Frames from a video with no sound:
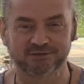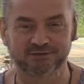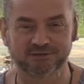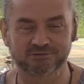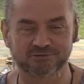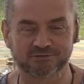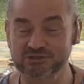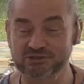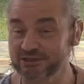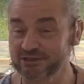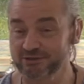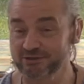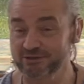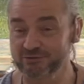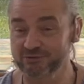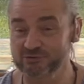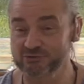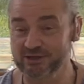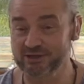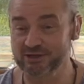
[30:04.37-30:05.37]
I'll see
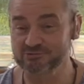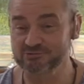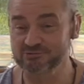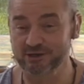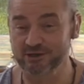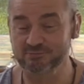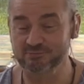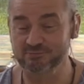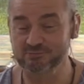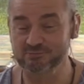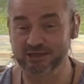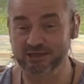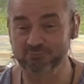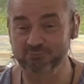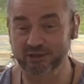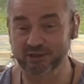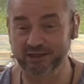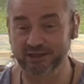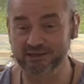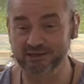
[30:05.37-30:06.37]
you same time,
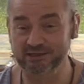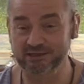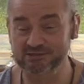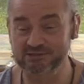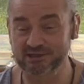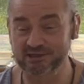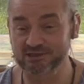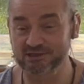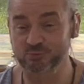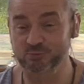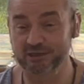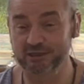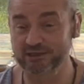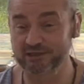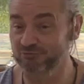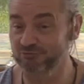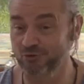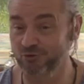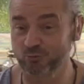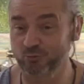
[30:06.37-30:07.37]
same place next
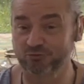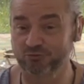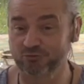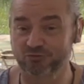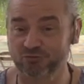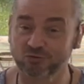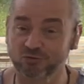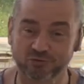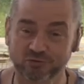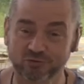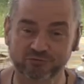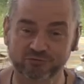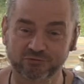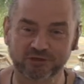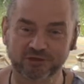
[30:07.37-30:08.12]
week, if not before.